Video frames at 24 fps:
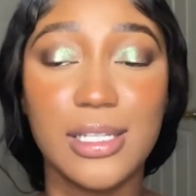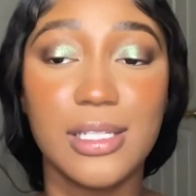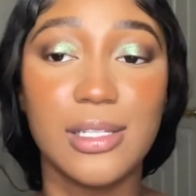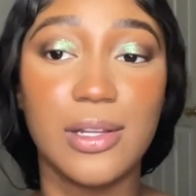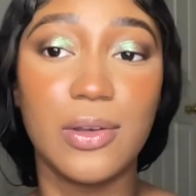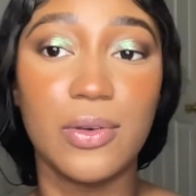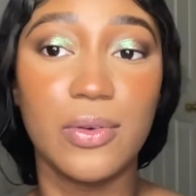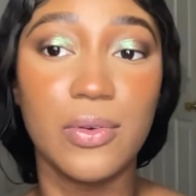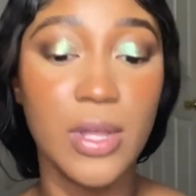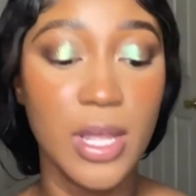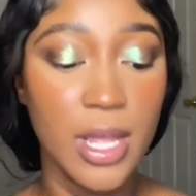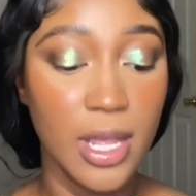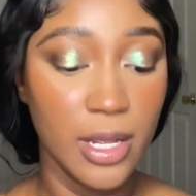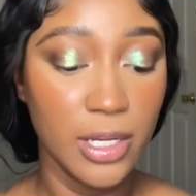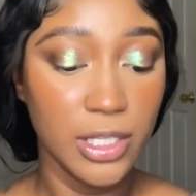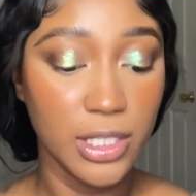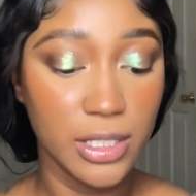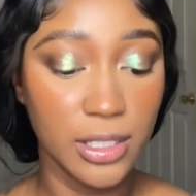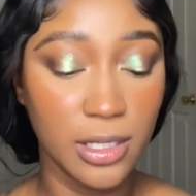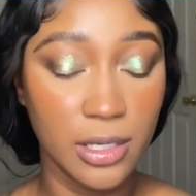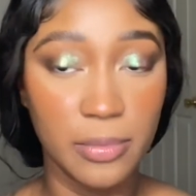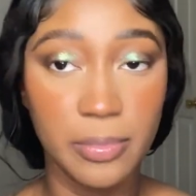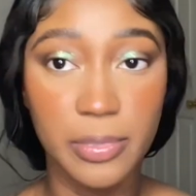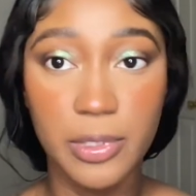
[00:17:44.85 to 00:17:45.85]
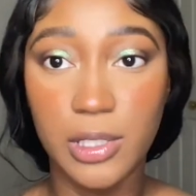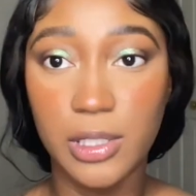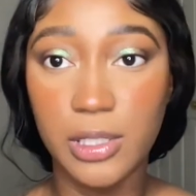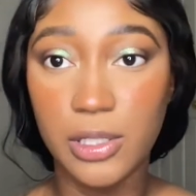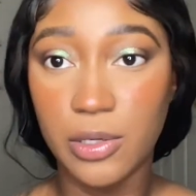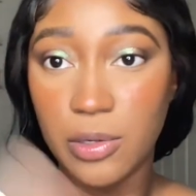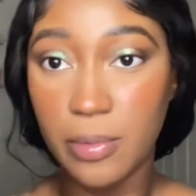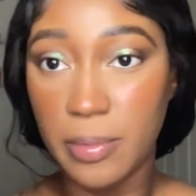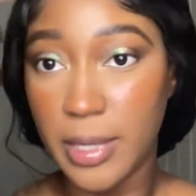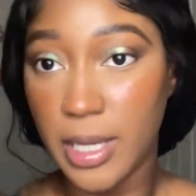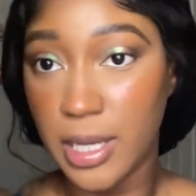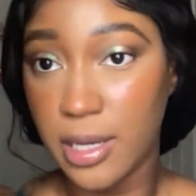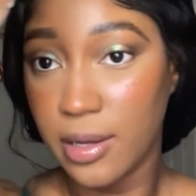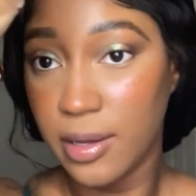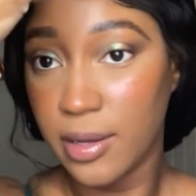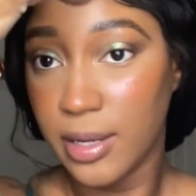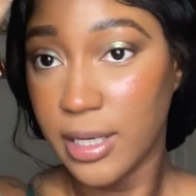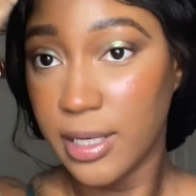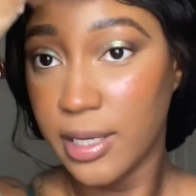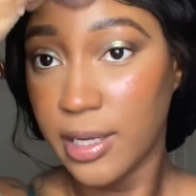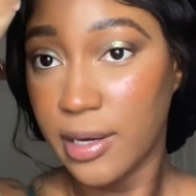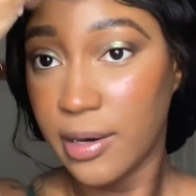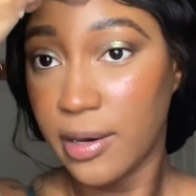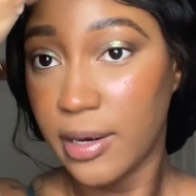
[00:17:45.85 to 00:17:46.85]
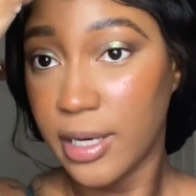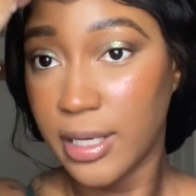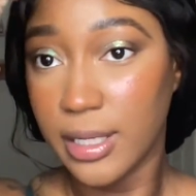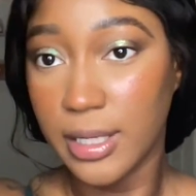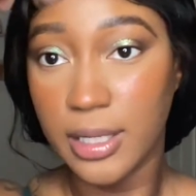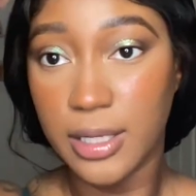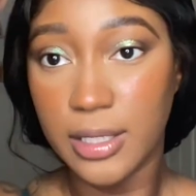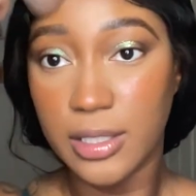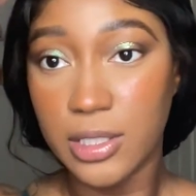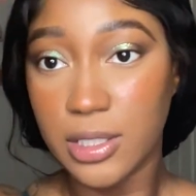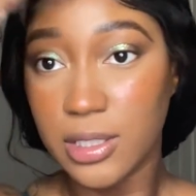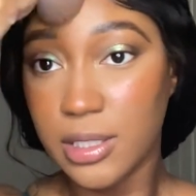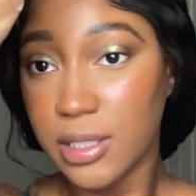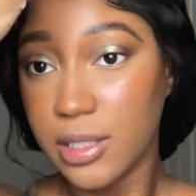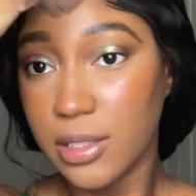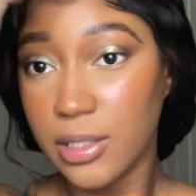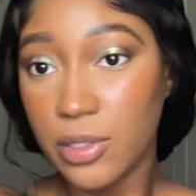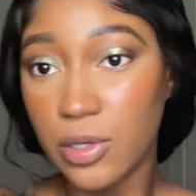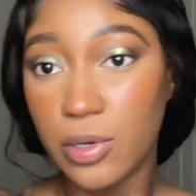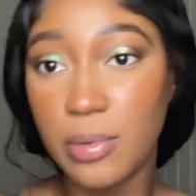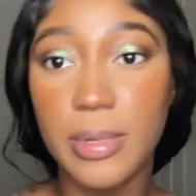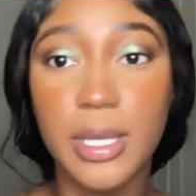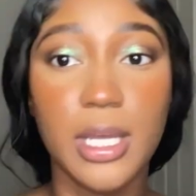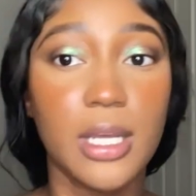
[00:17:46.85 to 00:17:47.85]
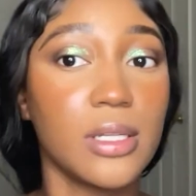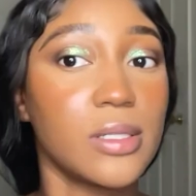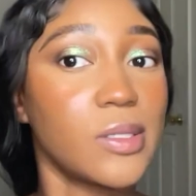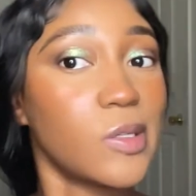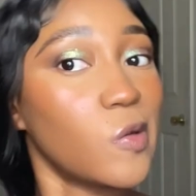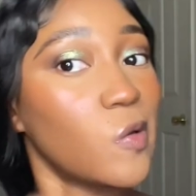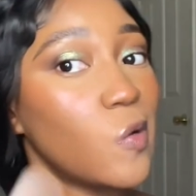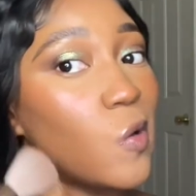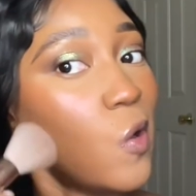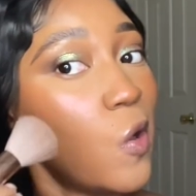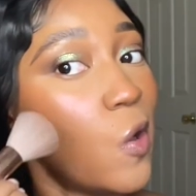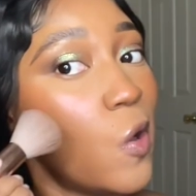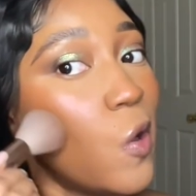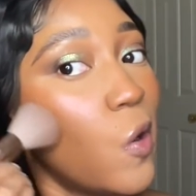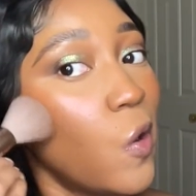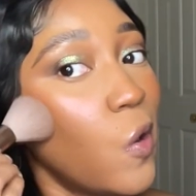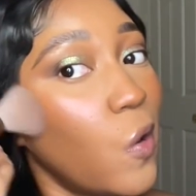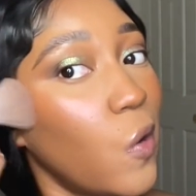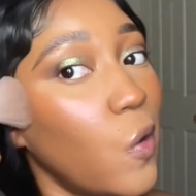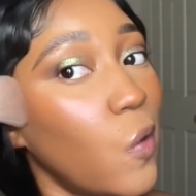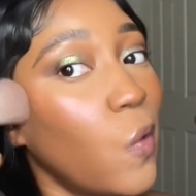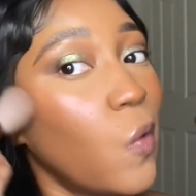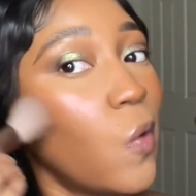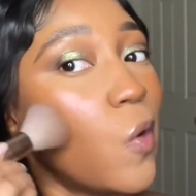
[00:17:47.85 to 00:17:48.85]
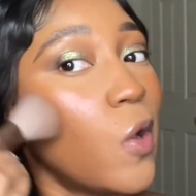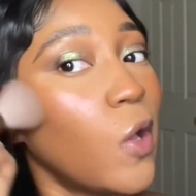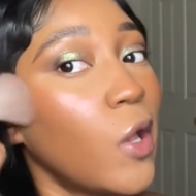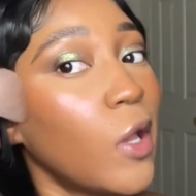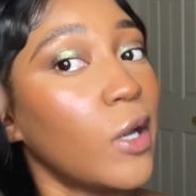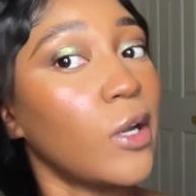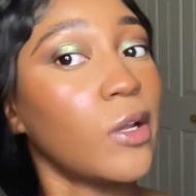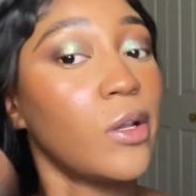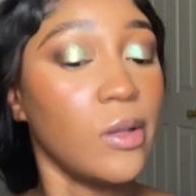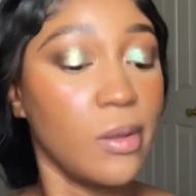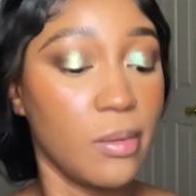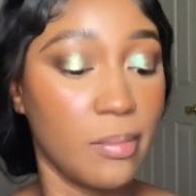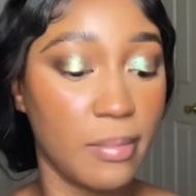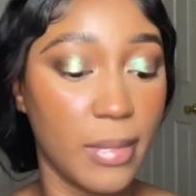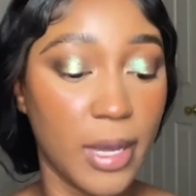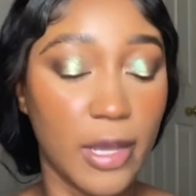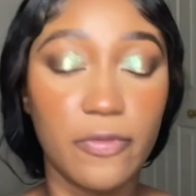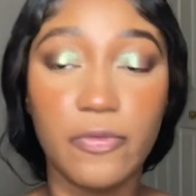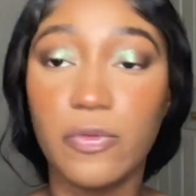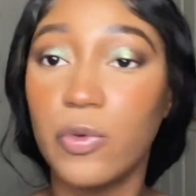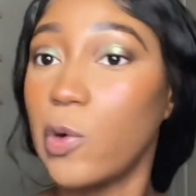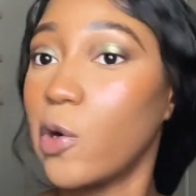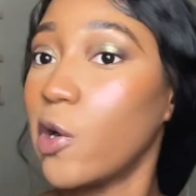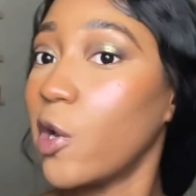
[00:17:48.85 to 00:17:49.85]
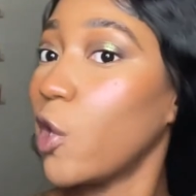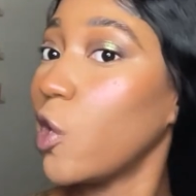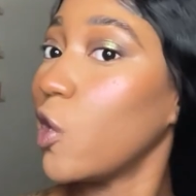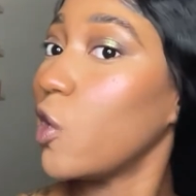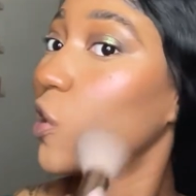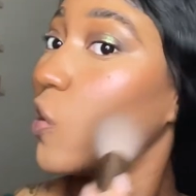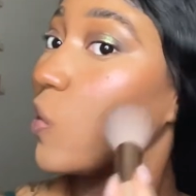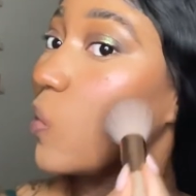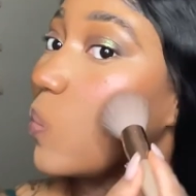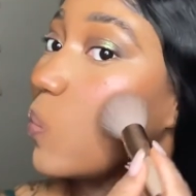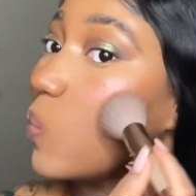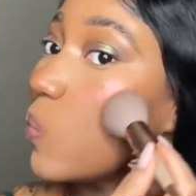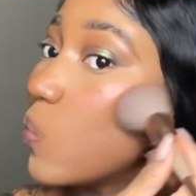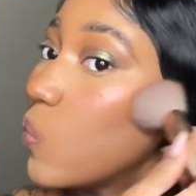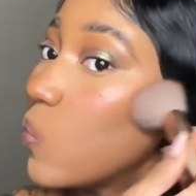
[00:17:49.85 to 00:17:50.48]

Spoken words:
So just gonna put a little bit on there, and then just a little bit on my forehead.